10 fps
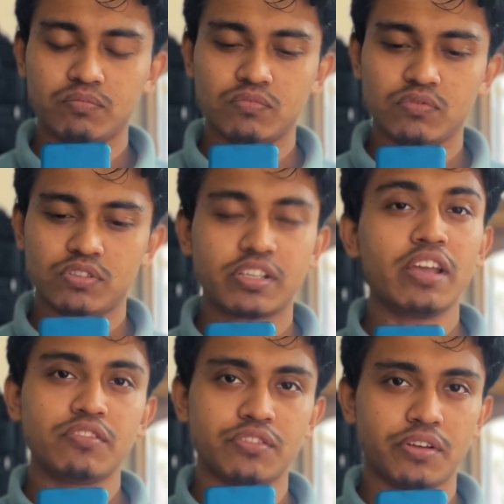
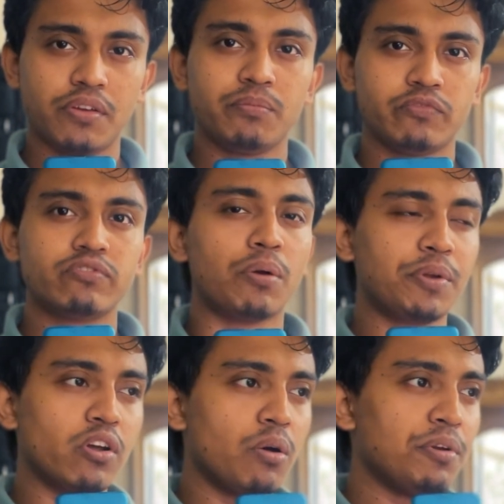scarcity from
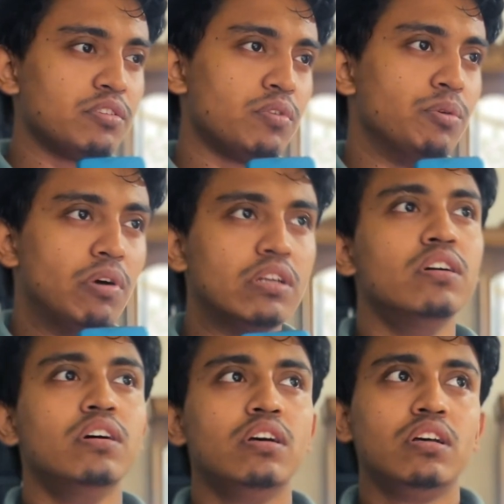Economics 101
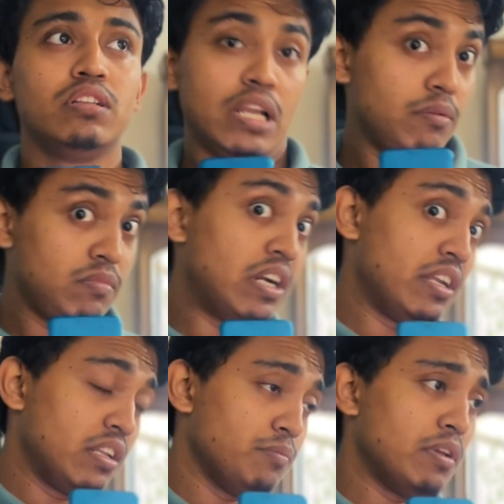that I'm learning
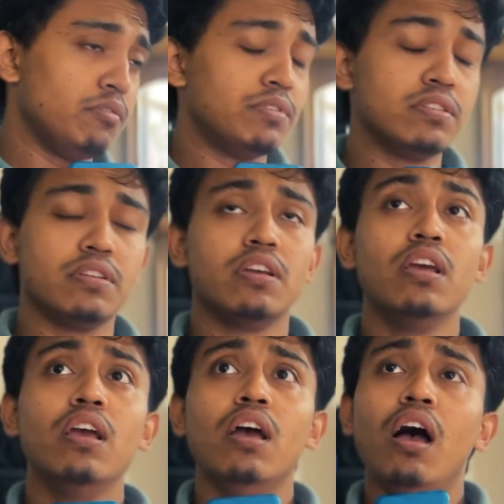in my university.
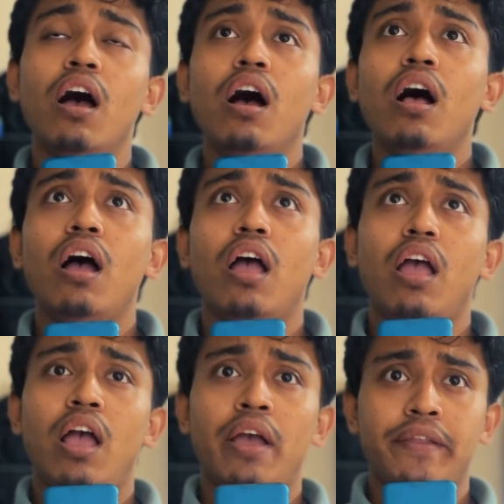
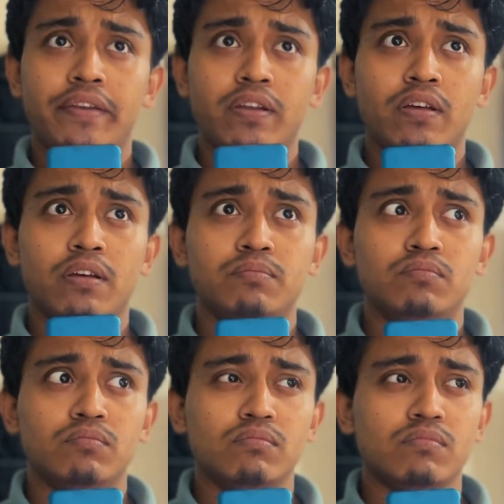And
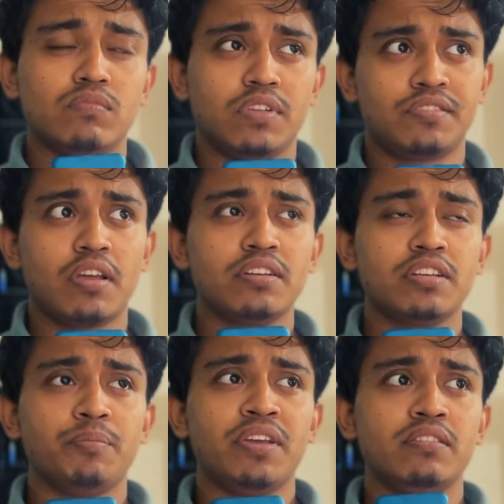scarcity
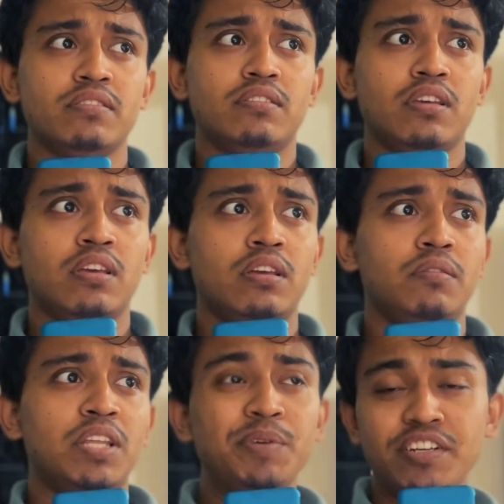means the
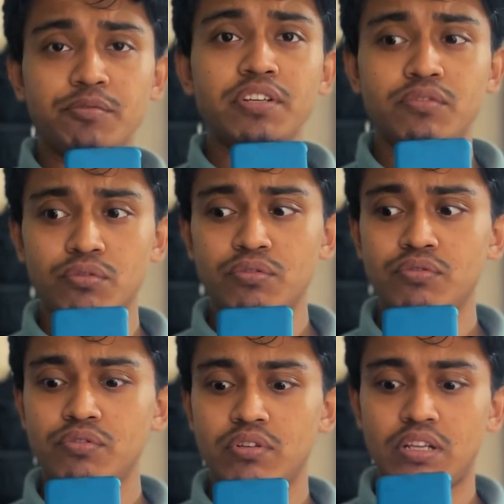limited
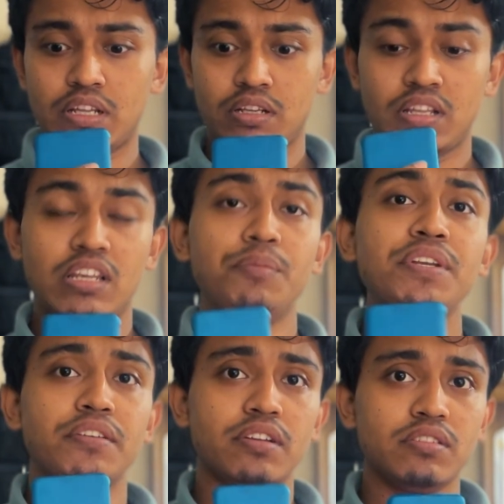resource, the
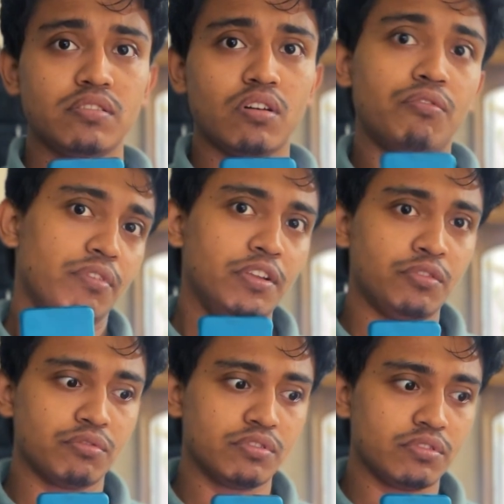limitedness of
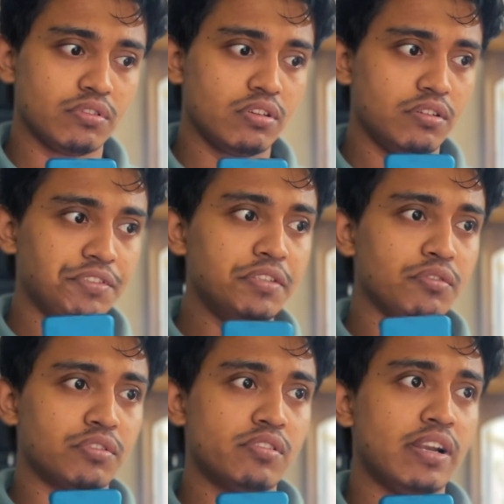
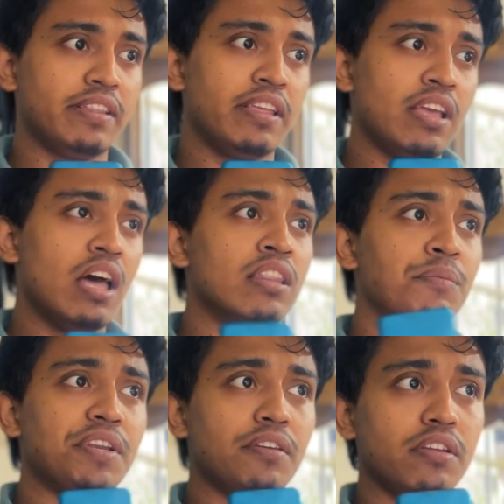resources and the
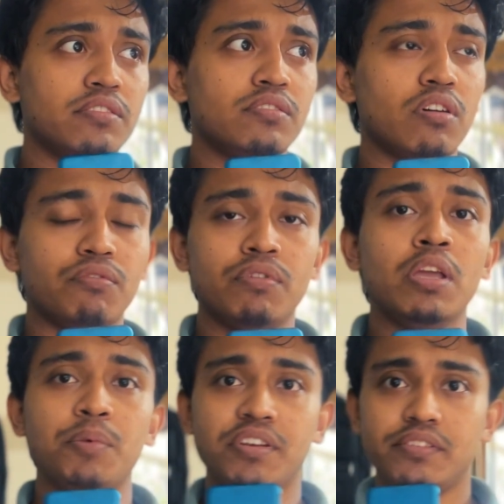unlimitedness of
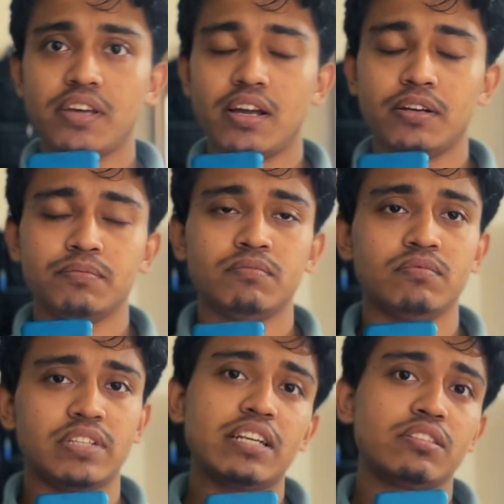human desire.
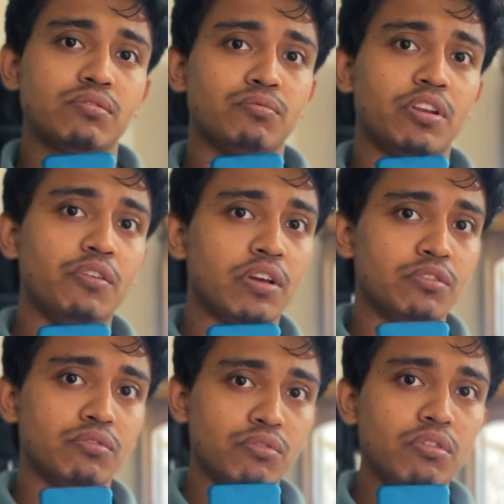That's what you can
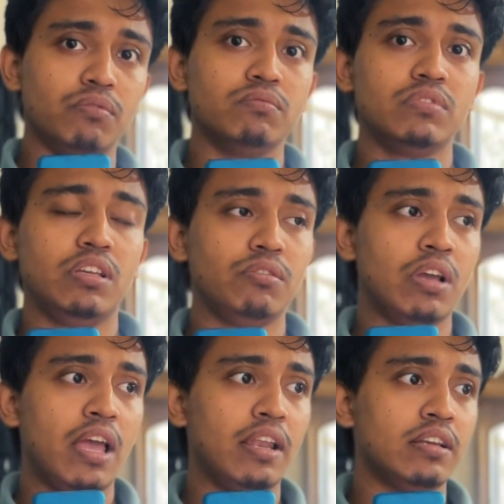do too. You
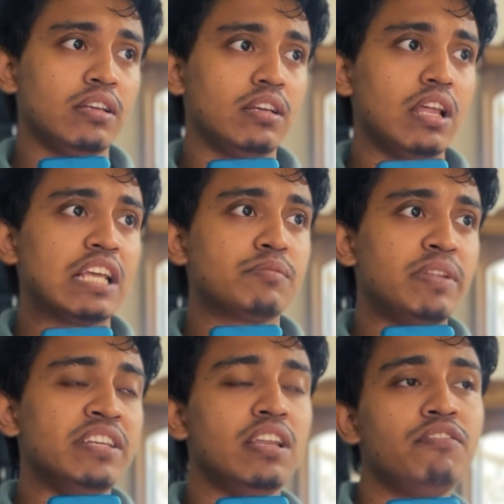can
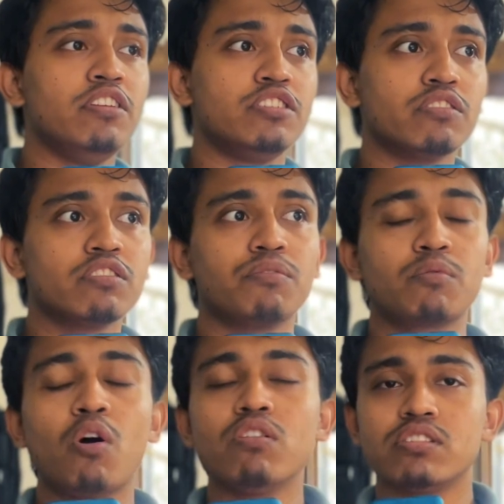explain definitions of
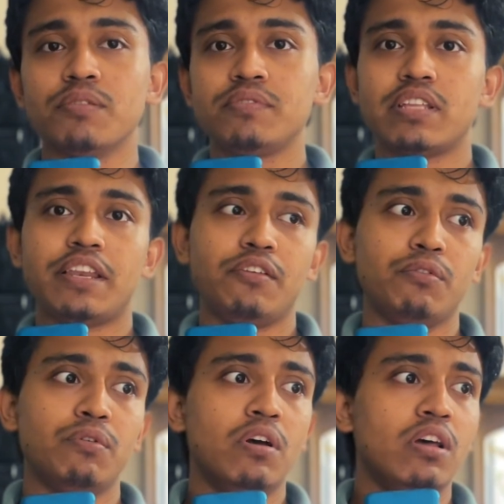concepts that
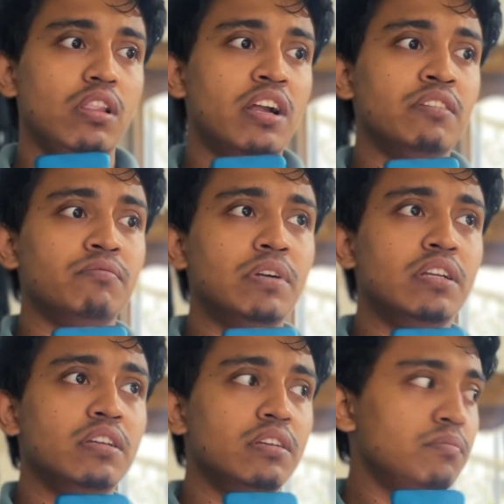you learn
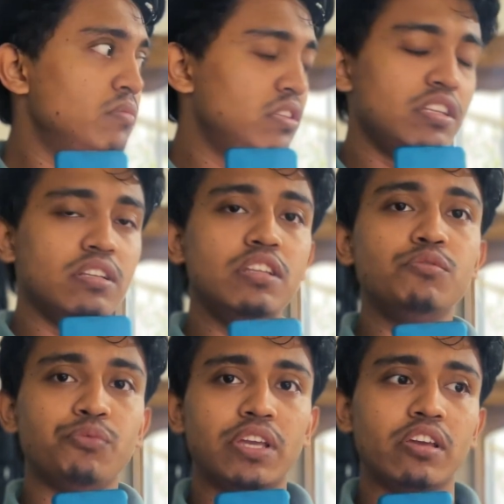
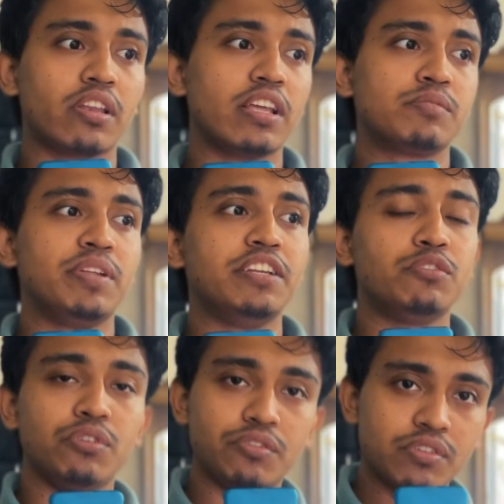this week. You can explain it to
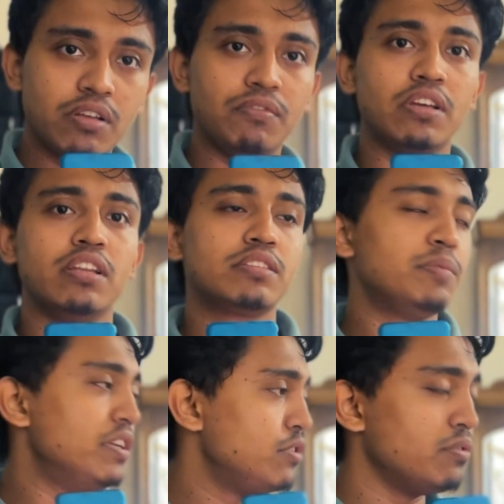yourself, you can
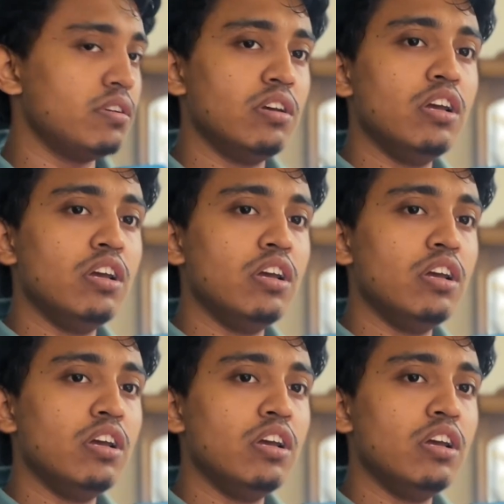explain it to the